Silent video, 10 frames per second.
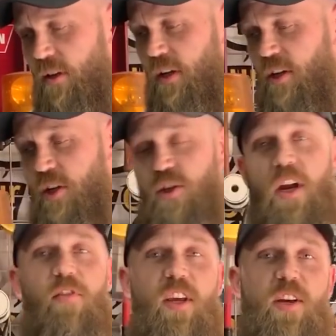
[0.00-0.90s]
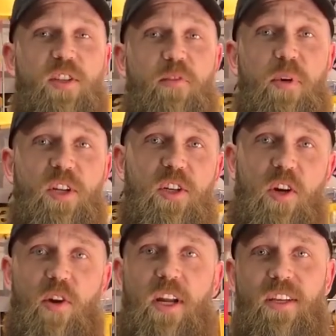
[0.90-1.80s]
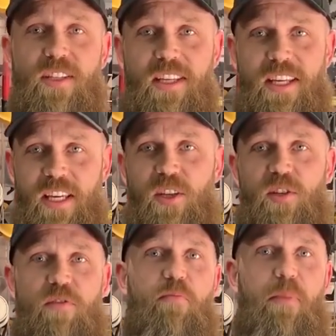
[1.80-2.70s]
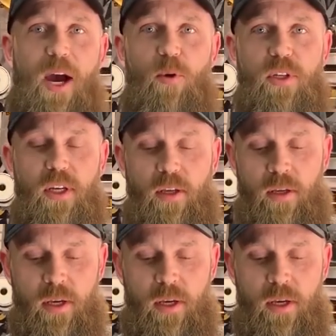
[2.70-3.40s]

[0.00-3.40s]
in addition to everything else I've mentioned already, is the ease of mounting.